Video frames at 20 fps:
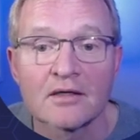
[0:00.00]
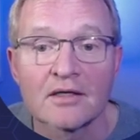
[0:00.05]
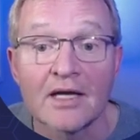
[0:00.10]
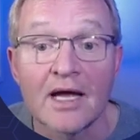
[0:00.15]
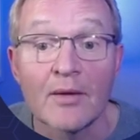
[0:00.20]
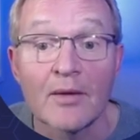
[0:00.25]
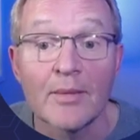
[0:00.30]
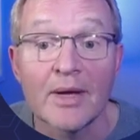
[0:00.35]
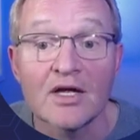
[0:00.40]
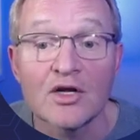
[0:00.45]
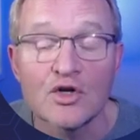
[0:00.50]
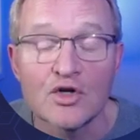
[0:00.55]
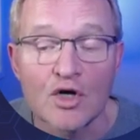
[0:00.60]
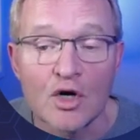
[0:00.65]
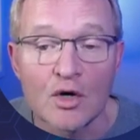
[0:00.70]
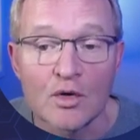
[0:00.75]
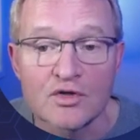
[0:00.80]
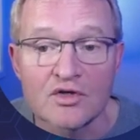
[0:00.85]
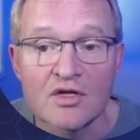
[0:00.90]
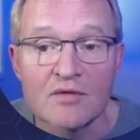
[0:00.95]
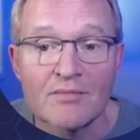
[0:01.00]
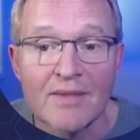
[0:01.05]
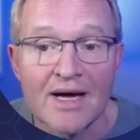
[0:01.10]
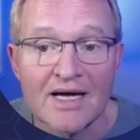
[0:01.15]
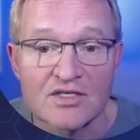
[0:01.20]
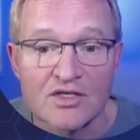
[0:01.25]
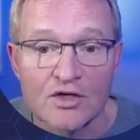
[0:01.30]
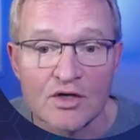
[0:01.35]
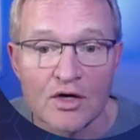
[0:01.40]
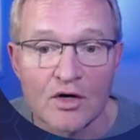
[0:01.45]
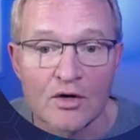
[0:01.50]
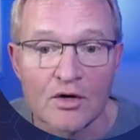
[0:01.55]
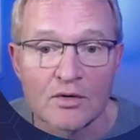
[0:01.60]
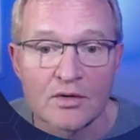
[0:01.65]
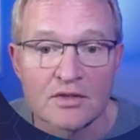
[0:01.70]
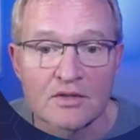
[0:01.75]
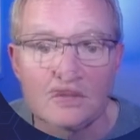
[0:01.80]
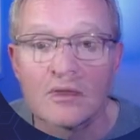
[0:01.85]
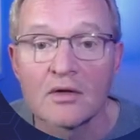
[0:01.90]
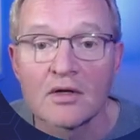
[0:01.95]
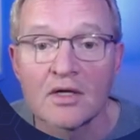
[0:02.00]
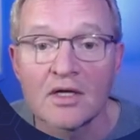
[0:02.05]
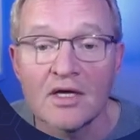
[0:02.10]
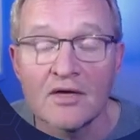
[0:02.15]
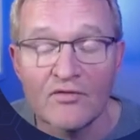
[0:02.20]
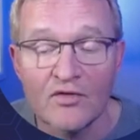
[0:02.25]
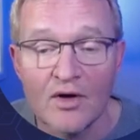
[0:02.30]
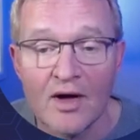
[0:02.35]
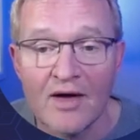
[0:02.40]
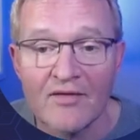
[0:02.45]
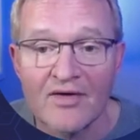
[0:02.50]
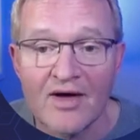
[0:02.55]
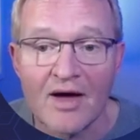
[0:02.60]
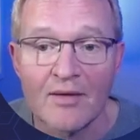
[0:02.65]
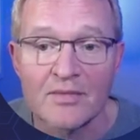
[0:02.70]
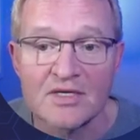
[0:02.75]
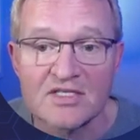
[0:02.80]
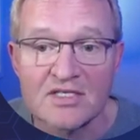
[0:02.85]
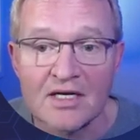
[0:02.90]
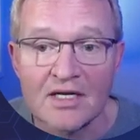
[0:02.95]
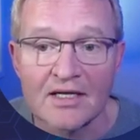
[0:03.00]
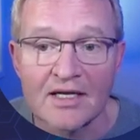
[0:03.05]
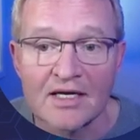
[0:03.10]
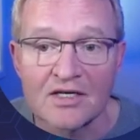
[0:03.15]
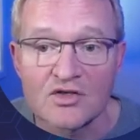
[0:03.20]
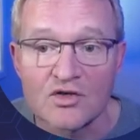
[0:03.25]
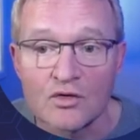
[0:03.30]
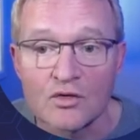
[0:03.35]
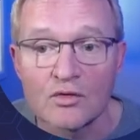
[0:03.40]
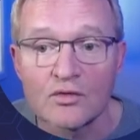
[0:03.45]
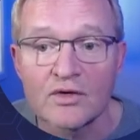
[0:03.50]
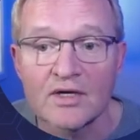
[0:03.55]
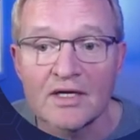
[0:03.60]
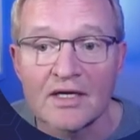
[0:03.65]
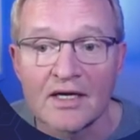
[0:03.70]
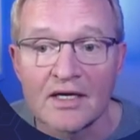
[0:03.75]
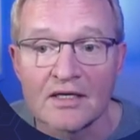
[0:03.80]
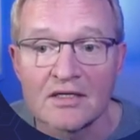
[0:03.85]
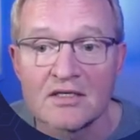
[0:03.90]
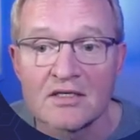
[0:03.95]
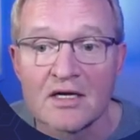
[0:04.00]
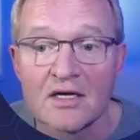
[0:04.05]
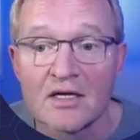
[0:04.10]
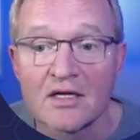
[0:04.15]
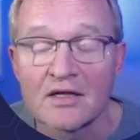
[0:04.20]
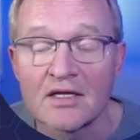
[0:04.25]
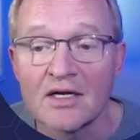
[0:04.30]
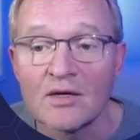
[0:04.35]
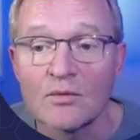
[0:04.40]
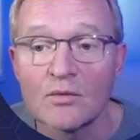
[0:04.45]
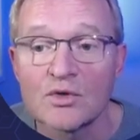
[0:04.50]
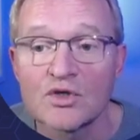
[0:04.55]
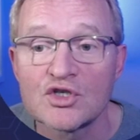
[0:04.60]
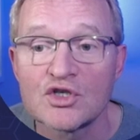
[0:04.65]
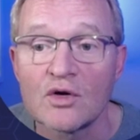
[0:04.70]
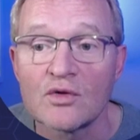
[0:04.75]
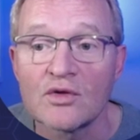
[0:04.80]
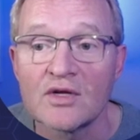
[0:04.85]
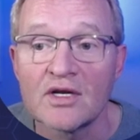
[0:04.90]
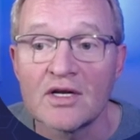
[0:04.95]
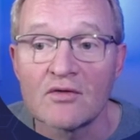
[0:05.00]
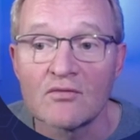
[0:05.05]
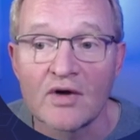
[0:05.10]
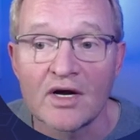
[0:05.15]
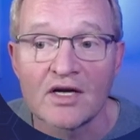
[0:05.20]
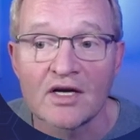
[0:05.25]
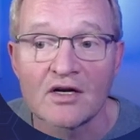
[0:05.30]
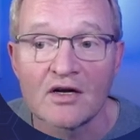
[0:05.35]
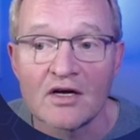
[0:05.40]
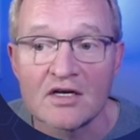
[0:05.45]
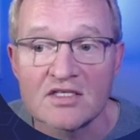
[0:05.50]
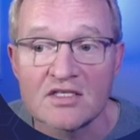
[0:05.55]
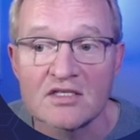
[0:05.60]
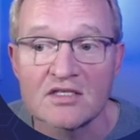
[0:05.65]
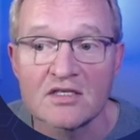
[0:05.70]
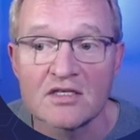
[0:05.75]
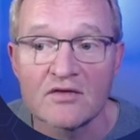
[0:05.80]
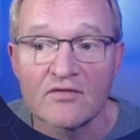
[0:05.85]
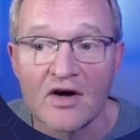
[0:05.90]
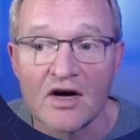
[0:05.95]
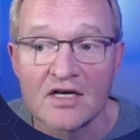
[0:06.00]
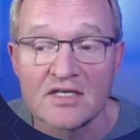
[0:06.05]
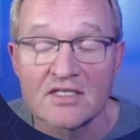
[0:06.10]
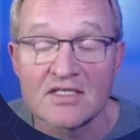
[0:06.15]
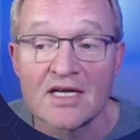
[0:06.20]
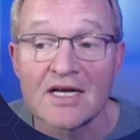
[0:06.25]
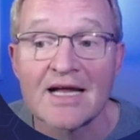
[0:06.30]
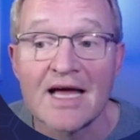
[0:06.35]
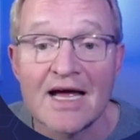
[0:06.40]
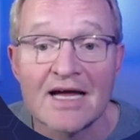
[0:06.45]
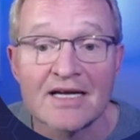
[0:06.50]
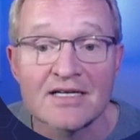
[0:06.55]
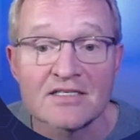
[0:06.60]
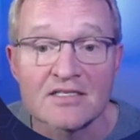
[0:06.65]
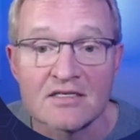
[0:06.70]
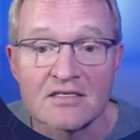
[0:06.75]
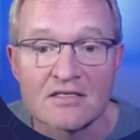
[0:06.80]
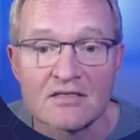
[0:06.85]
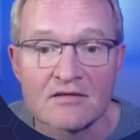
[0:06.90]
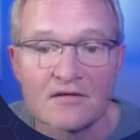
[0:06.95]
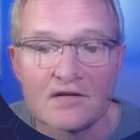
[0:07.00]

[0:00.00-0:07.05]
Now make a note of the Matter code. If you have Amazon Alexa already linked, then it will show that it recognizes the device and adds it.